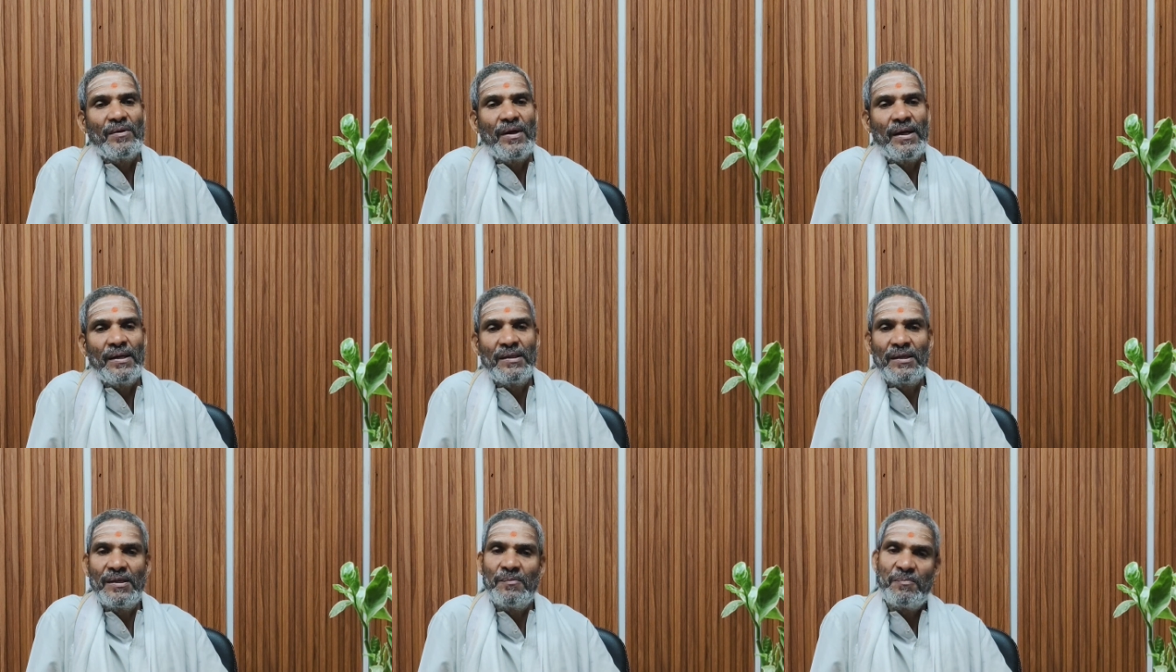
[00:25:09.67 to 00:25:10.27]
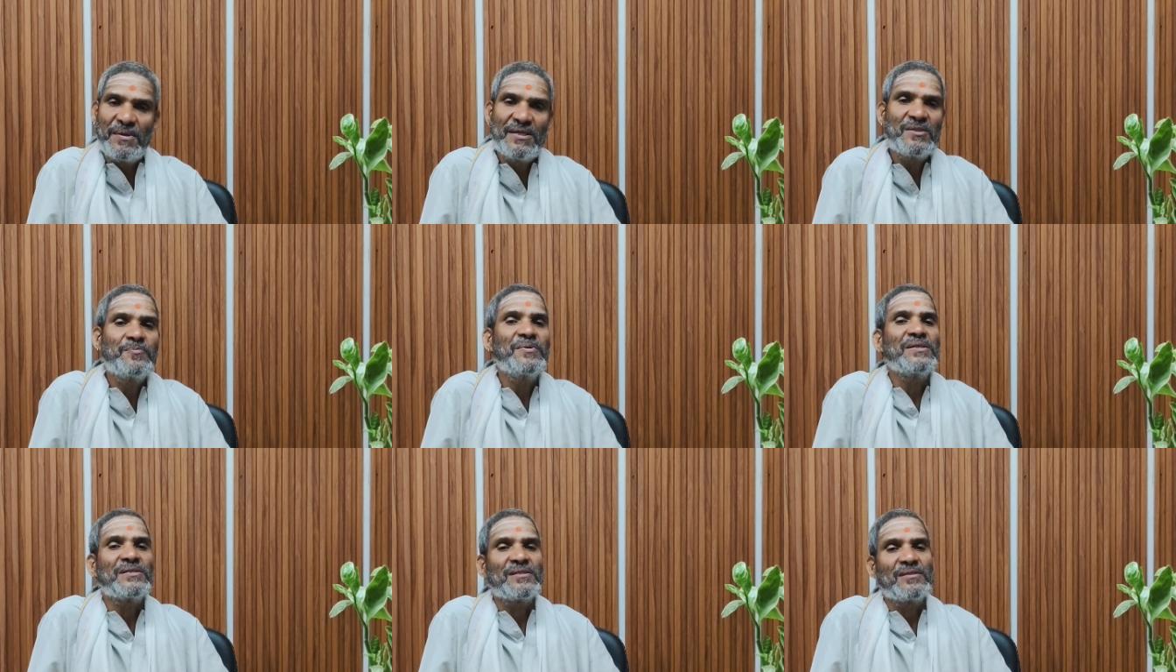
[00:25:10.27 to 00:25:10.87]
and the
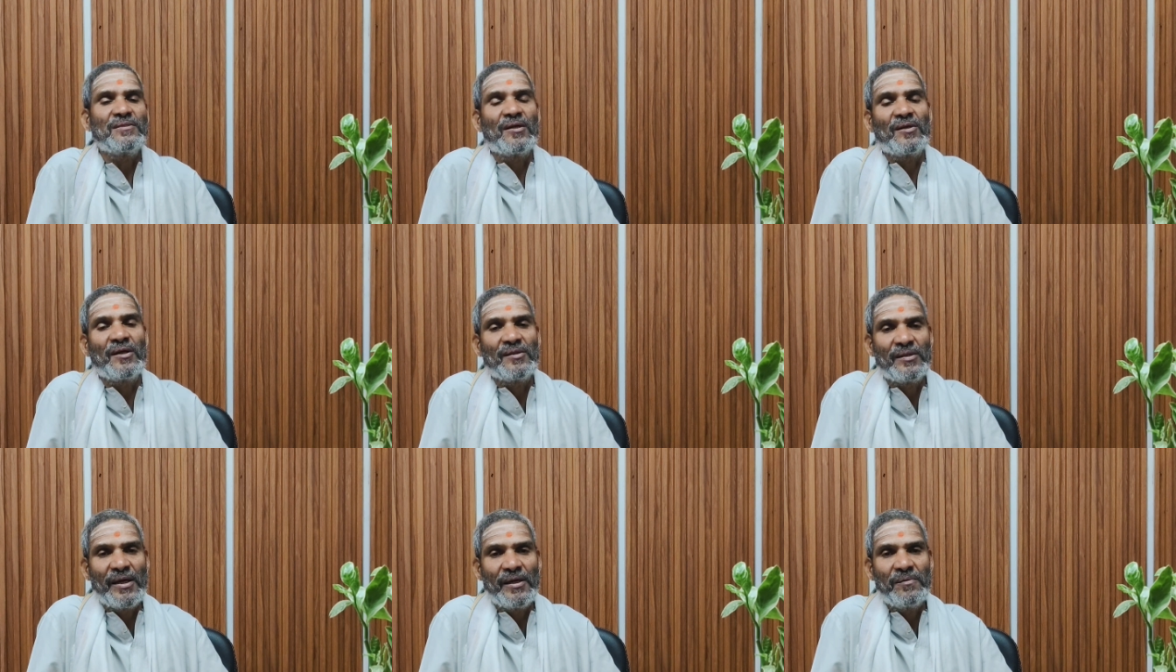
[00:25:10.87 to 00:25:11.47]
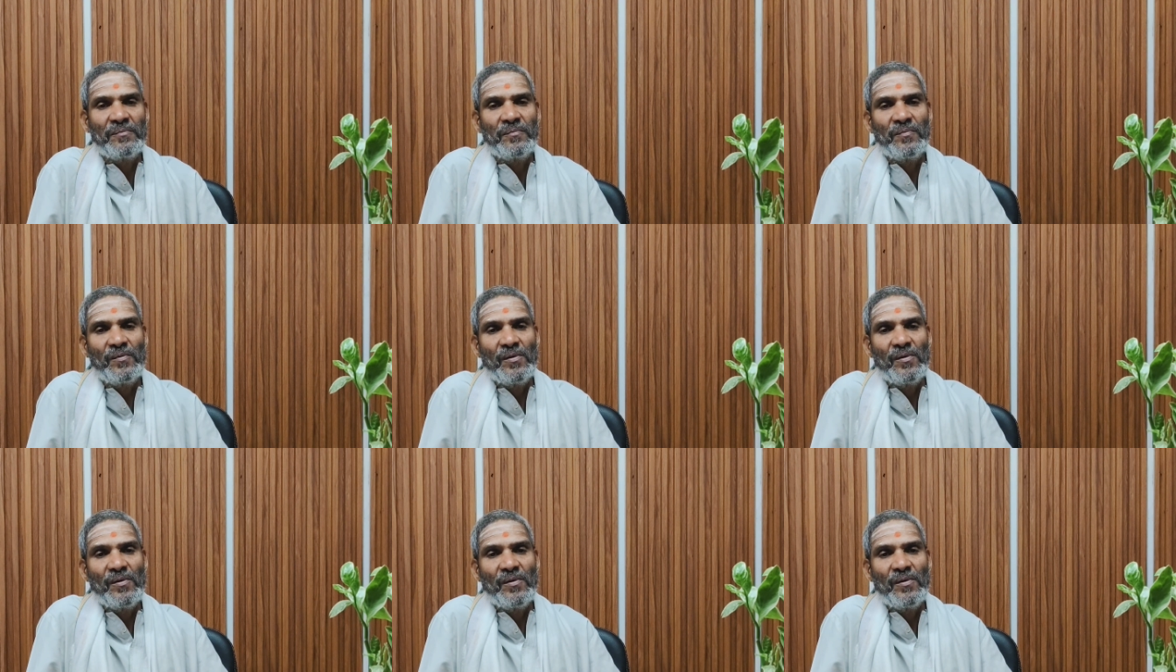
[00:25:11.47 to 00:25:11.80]
principles that are there.